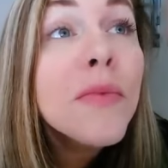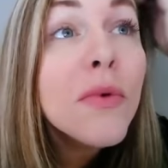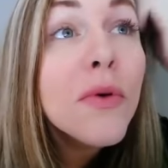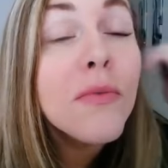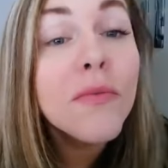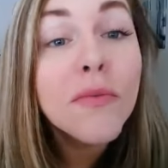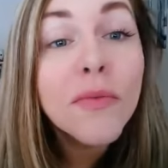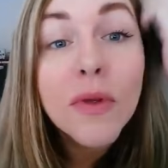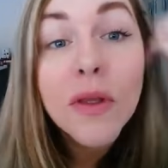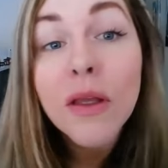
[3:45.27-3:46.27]
Ooh.
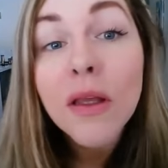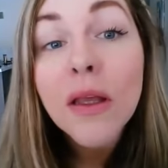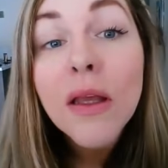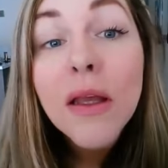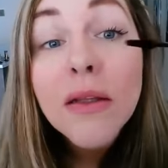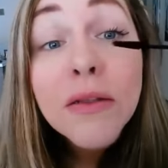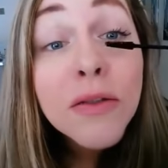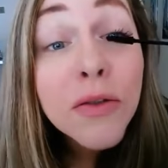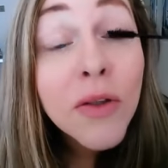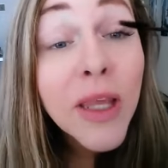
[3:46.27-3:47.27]

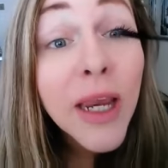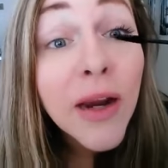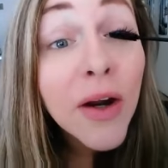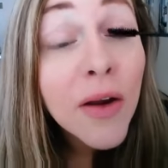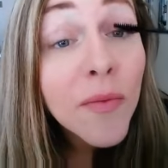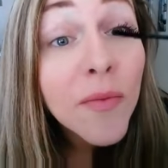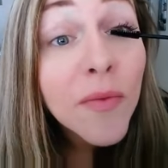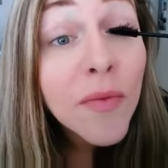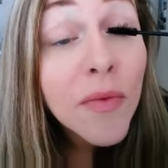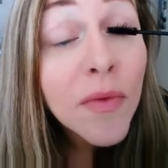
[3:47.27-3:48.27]
Sort the hair out.
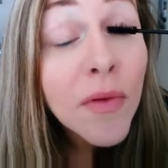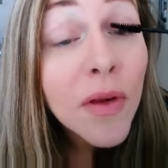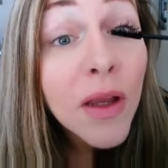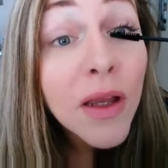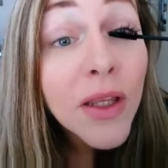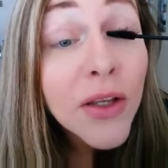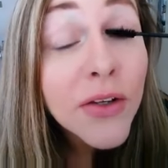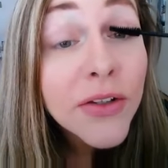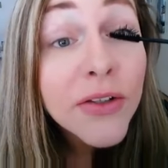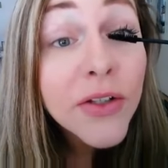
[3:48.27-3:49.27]
And you
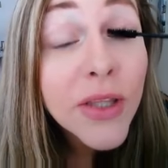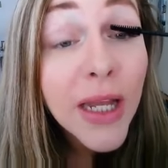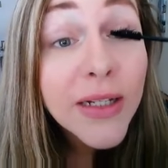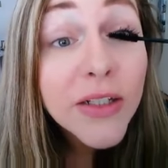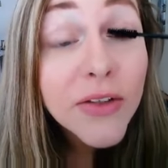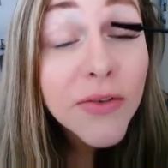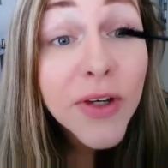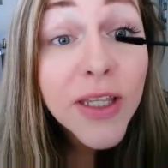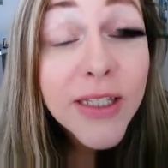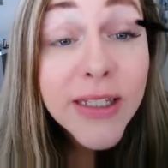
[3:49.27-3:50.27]
just do that to
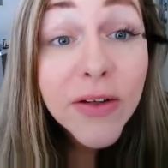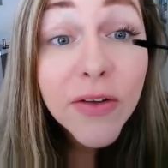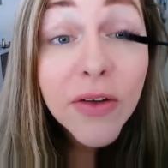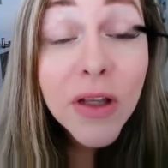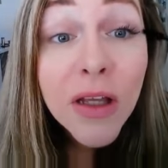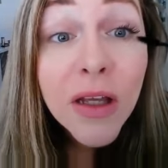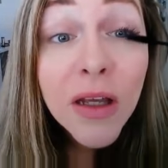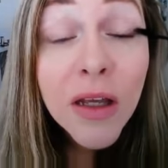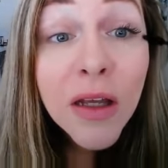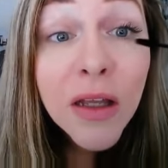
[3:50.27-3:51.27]
further seal
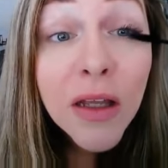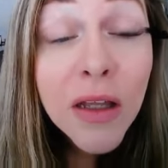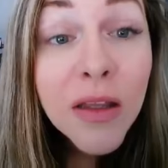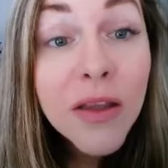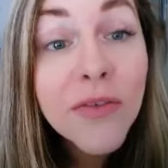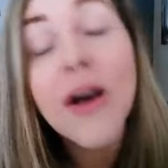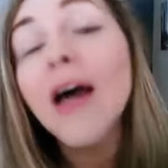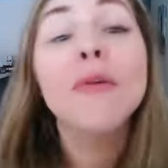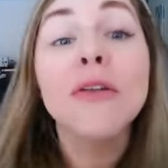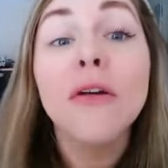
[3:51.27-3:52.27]
the
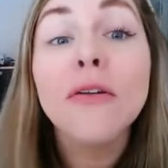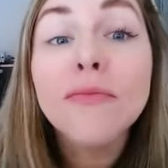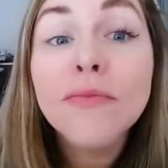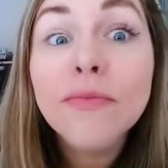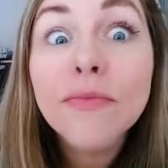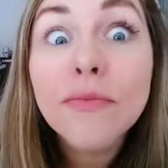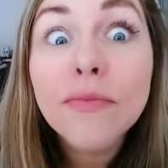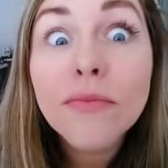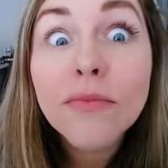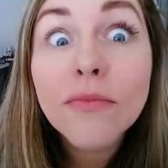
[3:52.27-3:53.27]
fibres on.
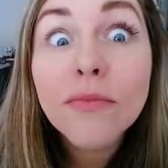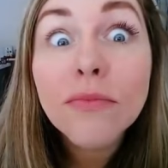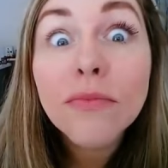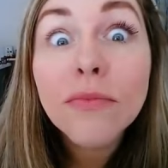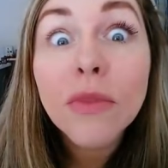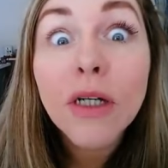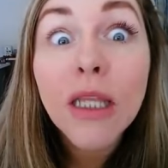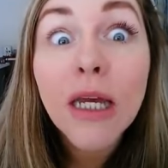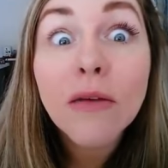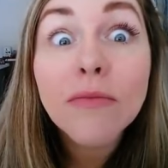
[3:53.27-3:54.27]
Look at
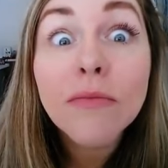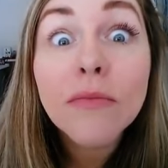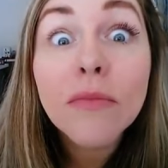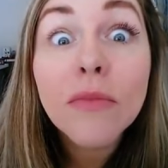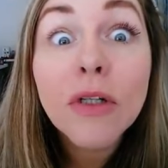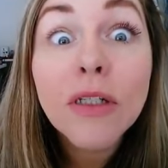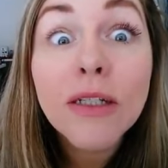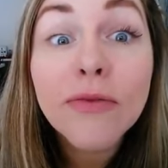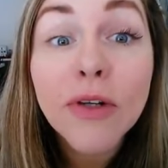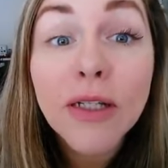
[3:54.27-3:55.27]
that. What a
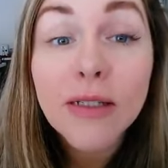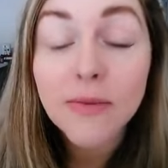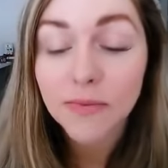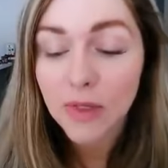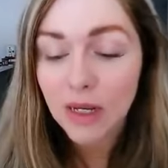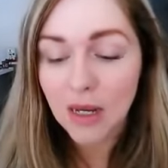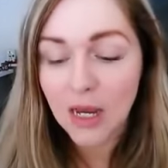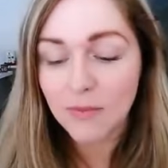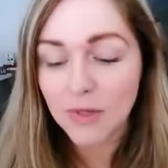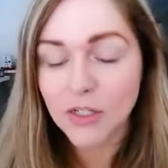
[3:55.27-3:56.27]
difference.
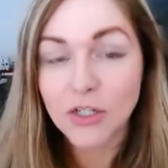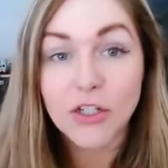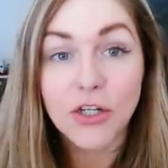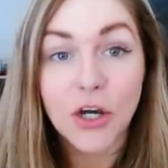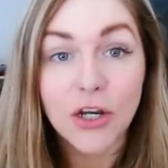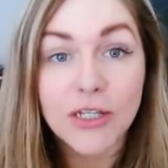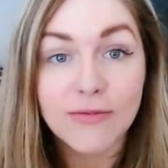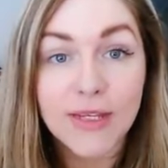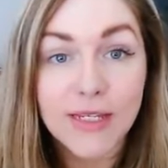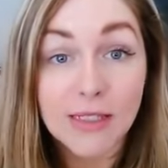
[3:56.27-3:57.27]
I'm going to do 2 coats of
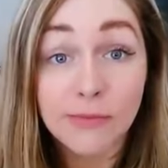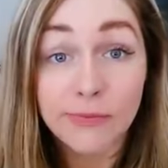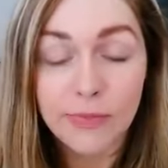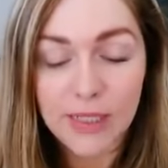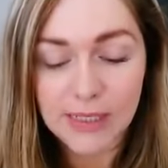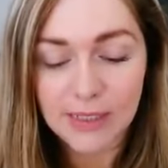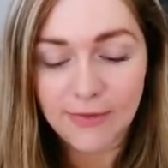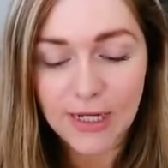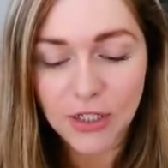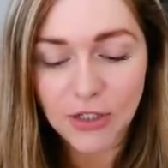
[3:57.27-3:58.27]
this. Let's live
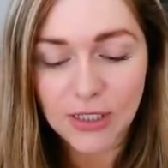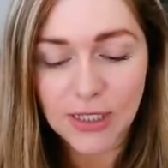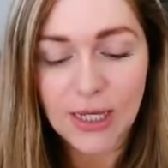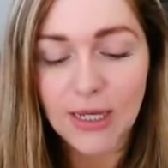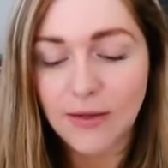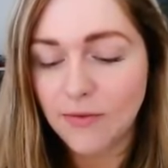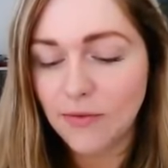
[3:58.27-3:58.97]
dangerously, hey?